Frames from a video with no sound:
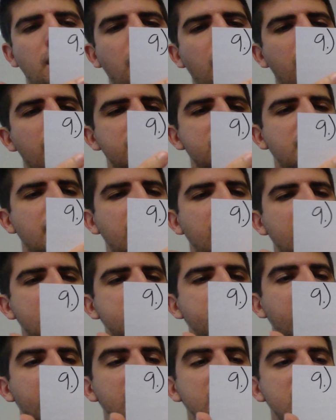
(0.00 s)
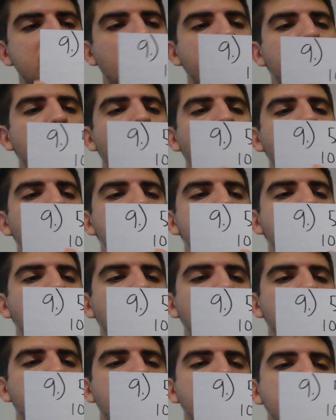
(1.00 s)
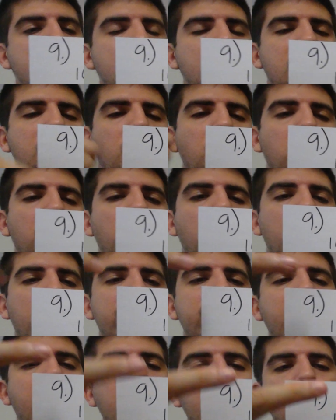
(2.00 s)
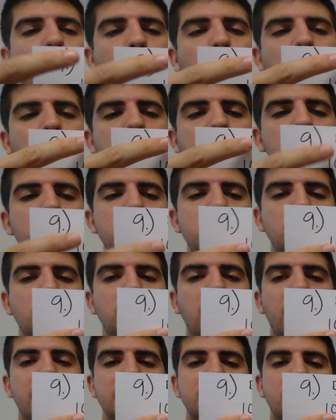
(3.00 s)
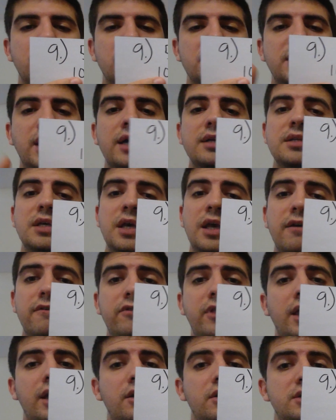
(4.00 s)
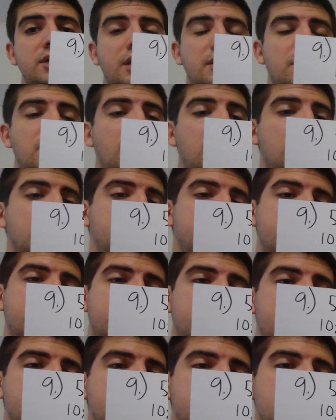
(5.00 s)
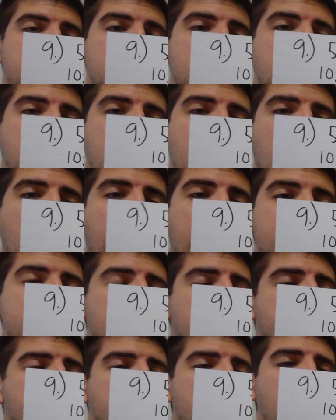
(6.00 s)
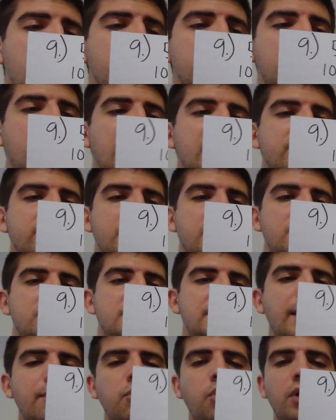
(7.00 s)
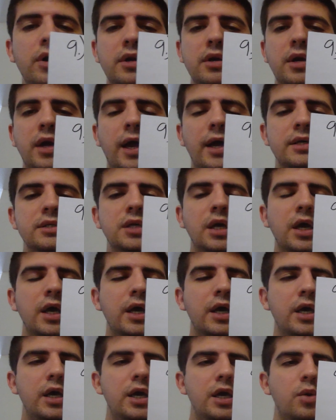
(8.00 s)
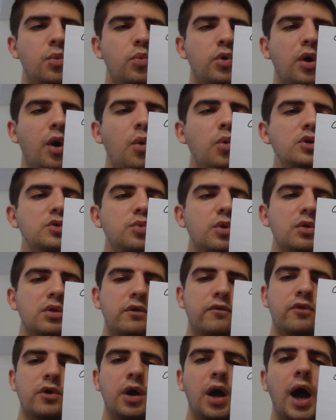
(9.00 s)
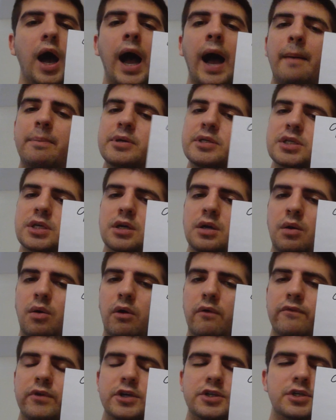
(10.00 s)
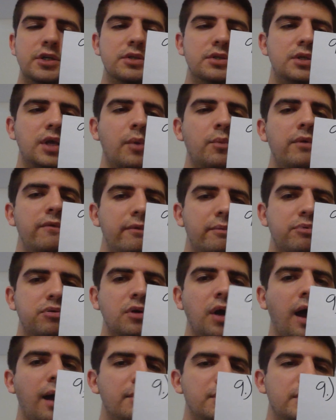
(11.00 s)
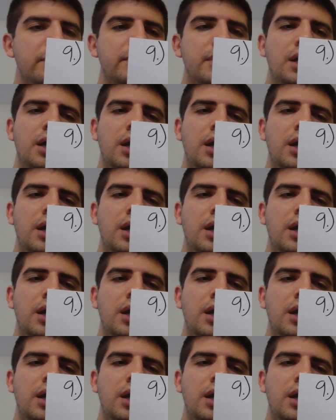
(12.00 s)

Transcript: 10x minus 7y equals negative 18. We want to find where those 2 lines intersect, if they intersect at all. And so if you recall from the last video, step 1 here, guys, we always want to look for opposite coefficients, and we have a problem.